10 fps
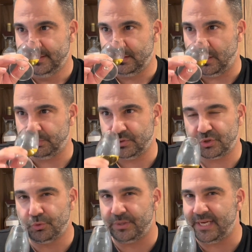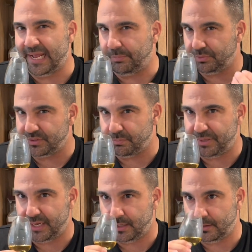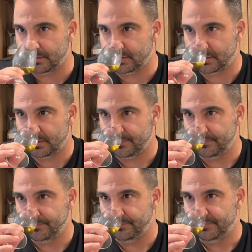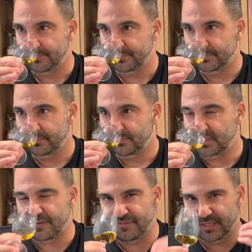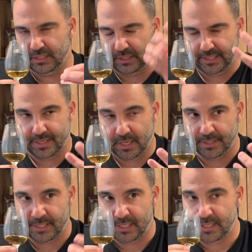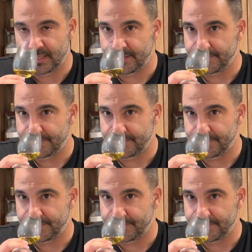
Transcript: along with those green apples and pears, that vanilla and honey.